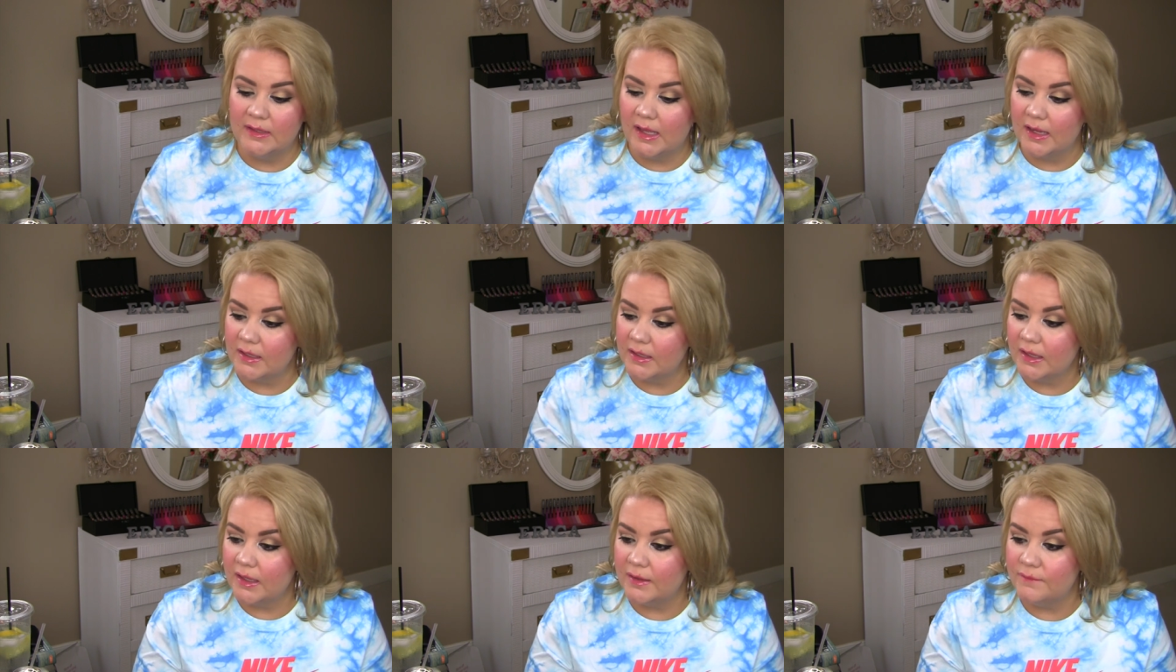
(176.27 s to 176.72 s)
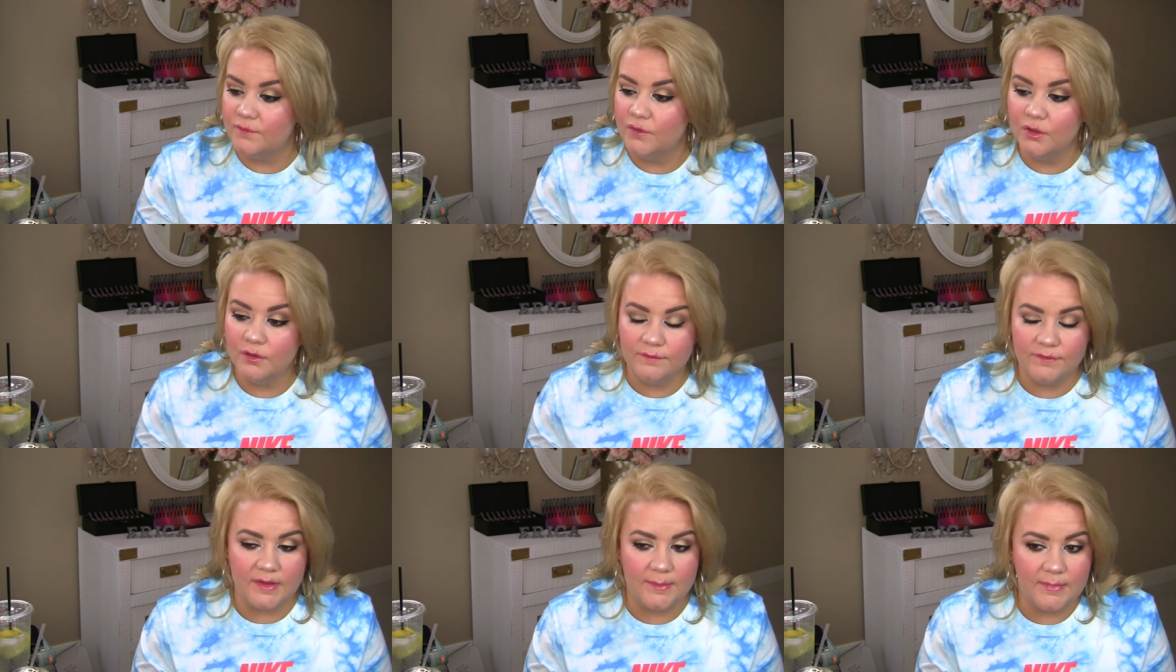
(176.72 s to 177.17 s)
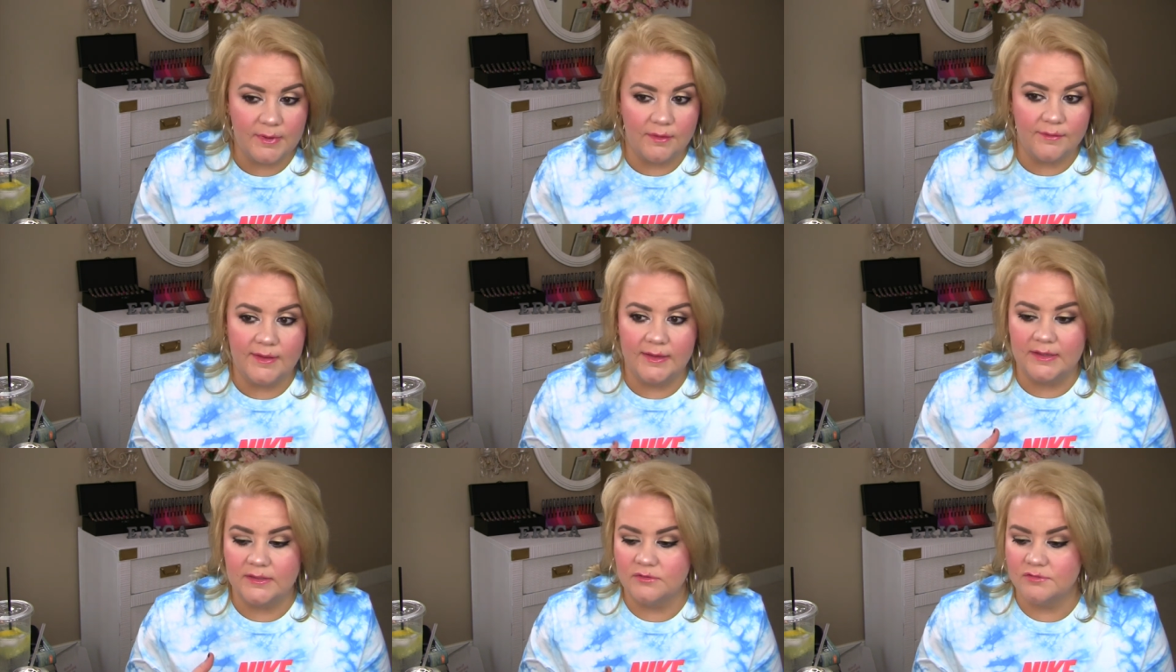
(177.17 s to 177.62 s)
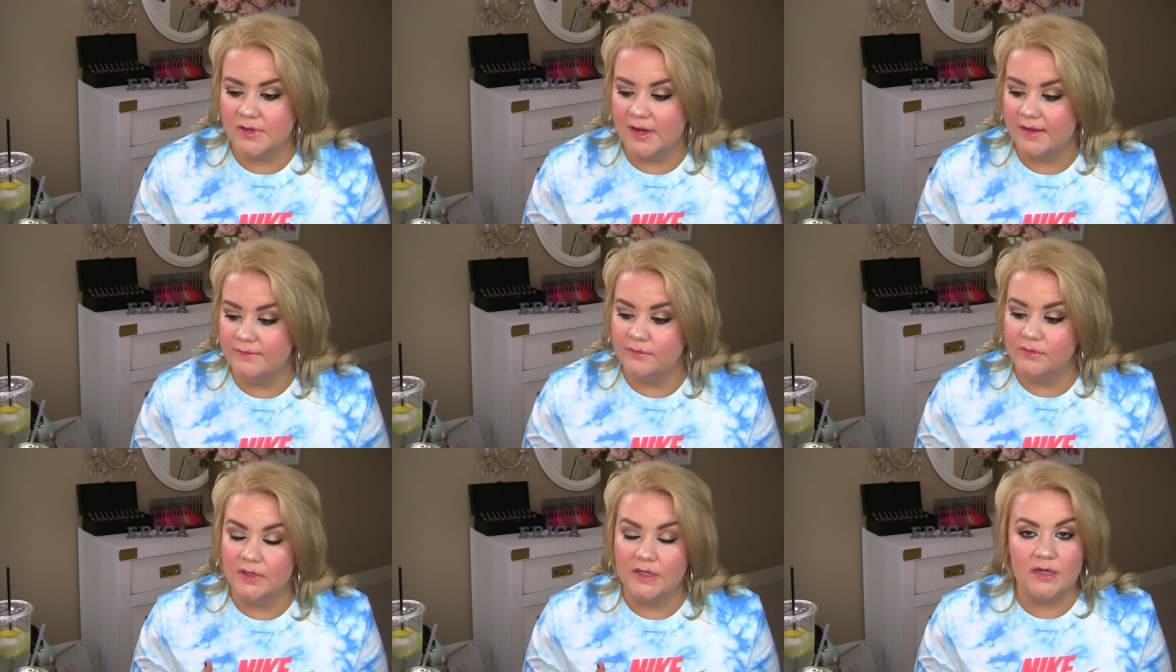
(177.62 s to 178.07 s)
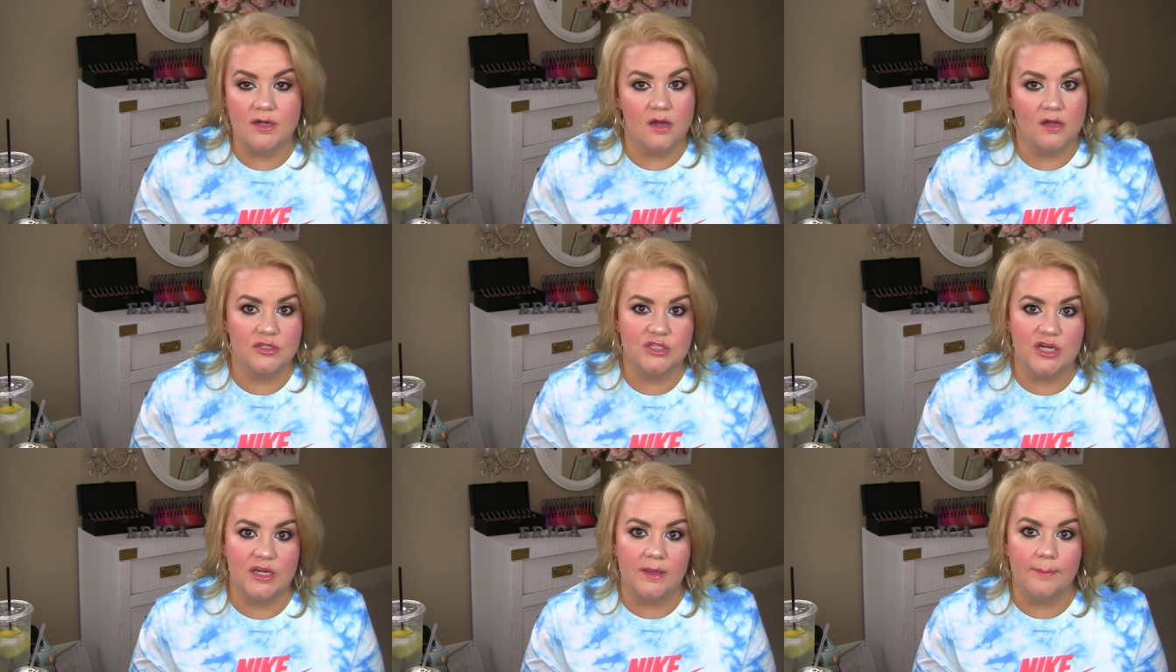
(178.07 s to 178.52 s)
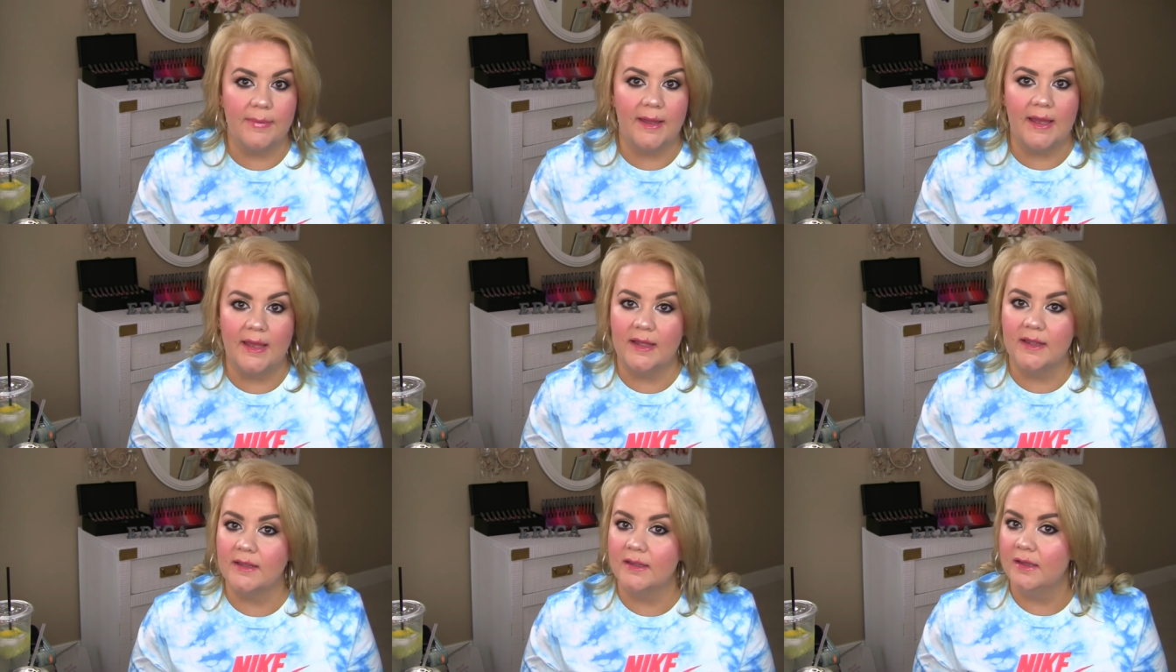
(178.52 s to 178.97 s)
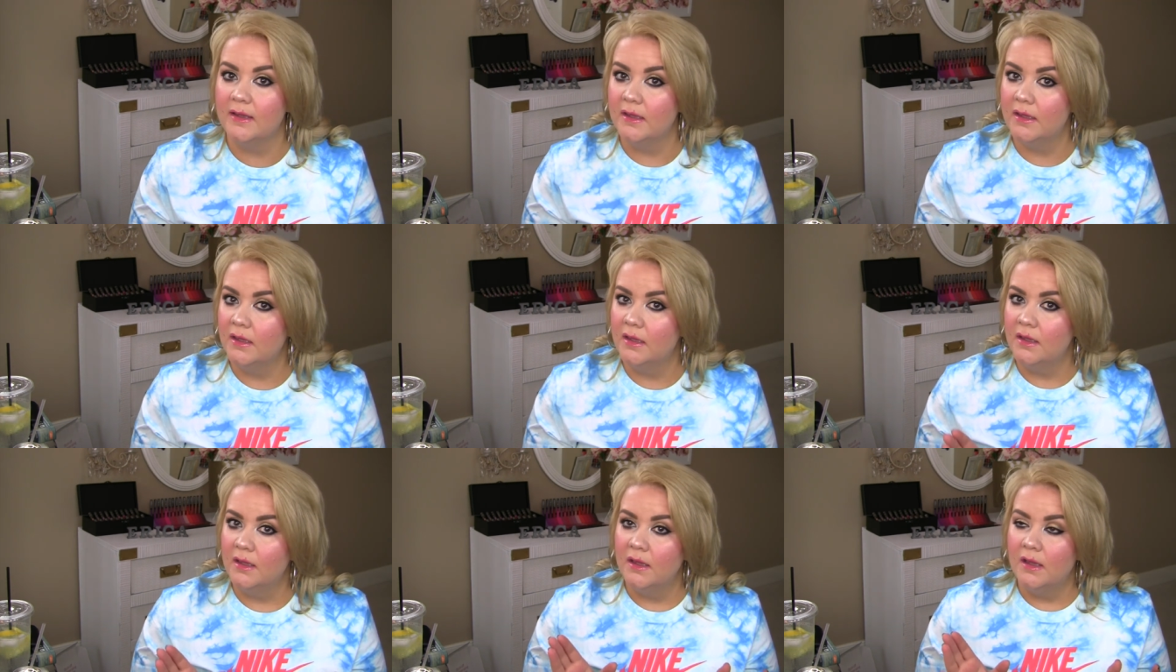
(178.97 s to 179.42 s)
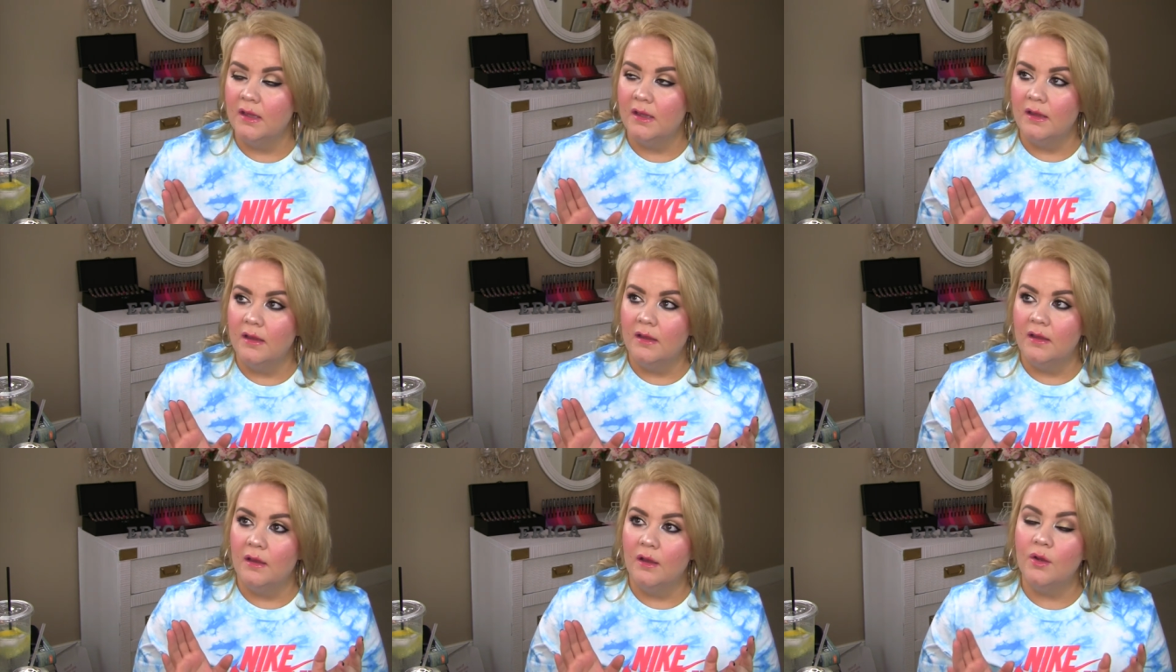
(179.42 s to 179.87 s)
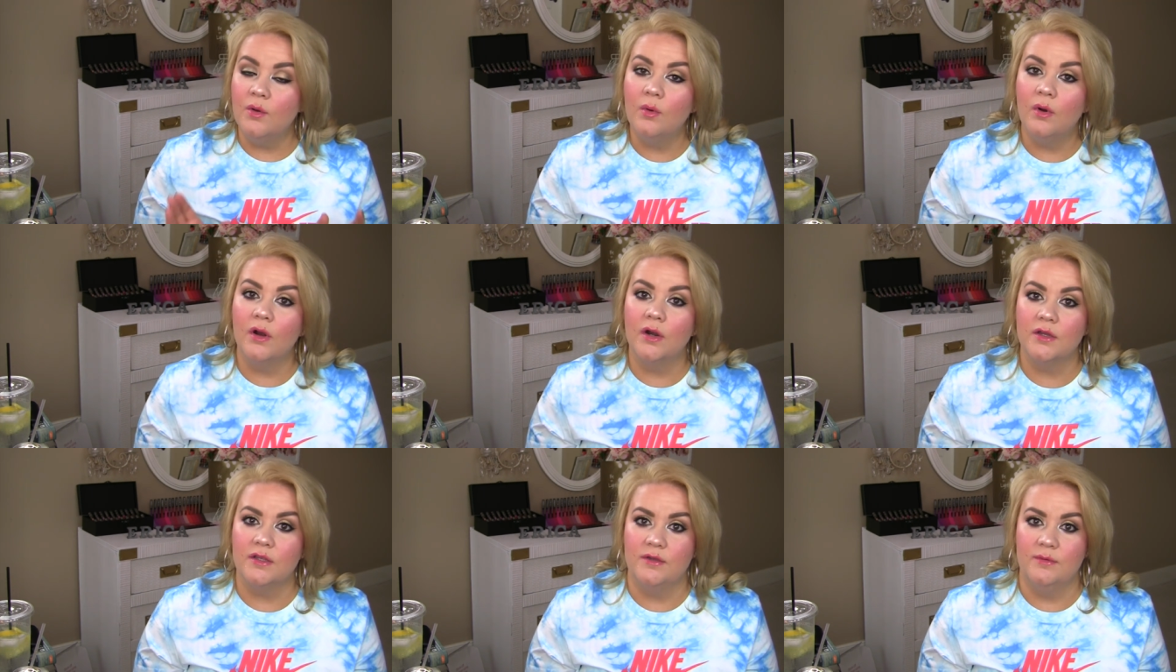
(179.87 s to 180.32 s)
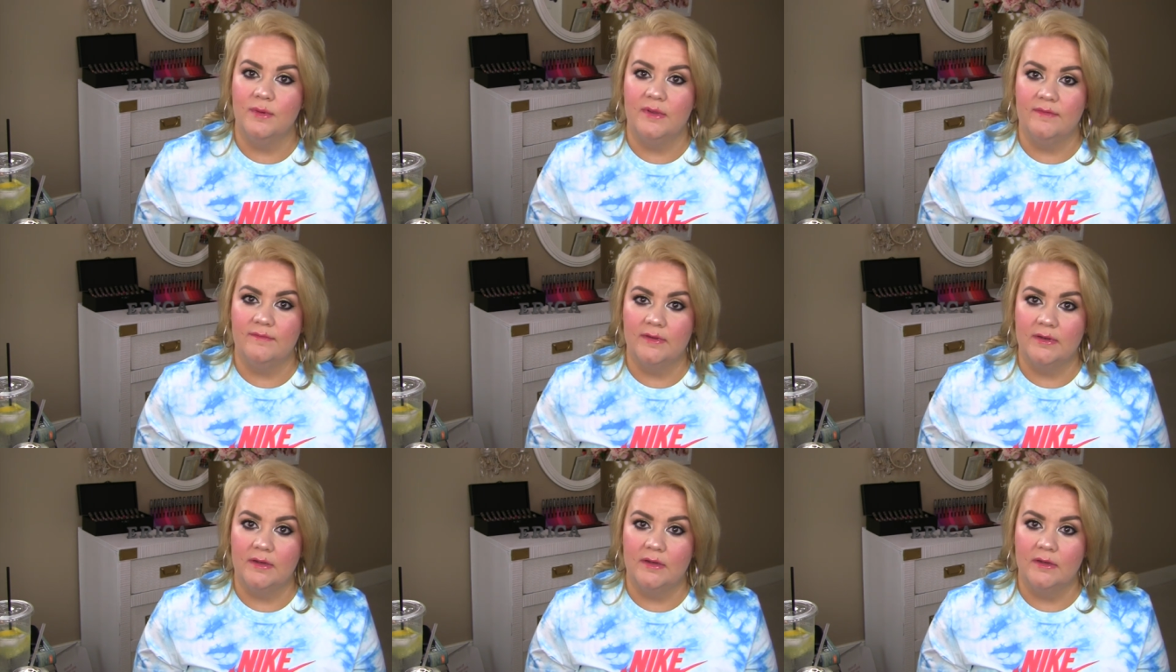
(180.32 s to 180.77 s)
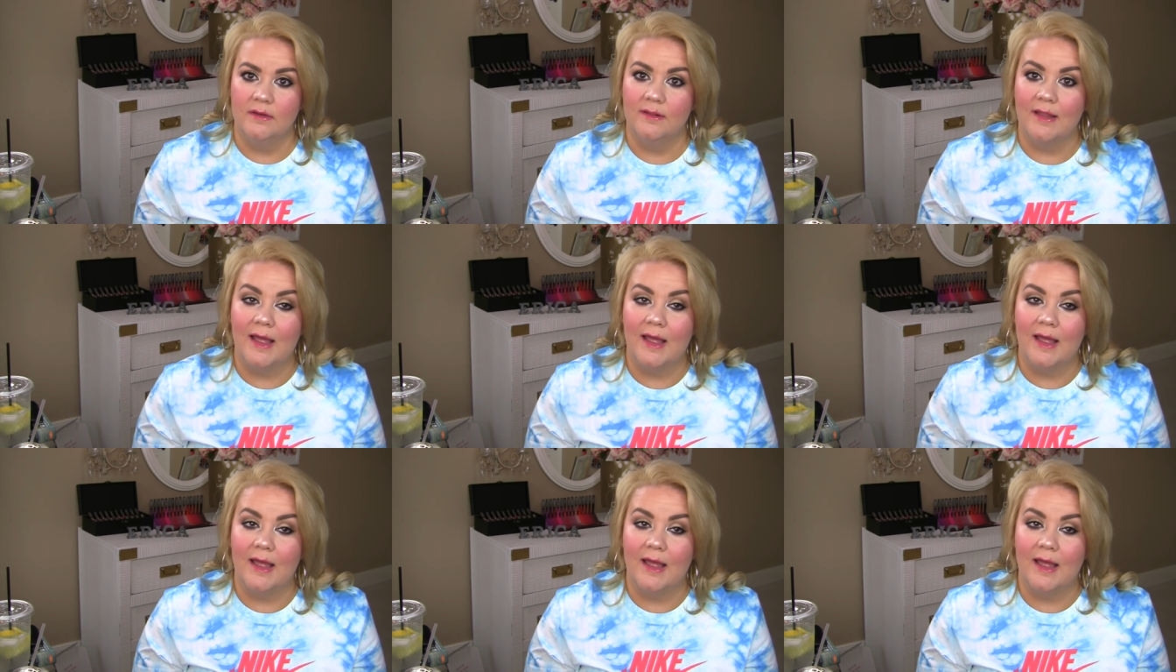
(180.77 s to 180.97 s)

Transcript: Like, if you're a female that can travel and not check a bag, who are you even?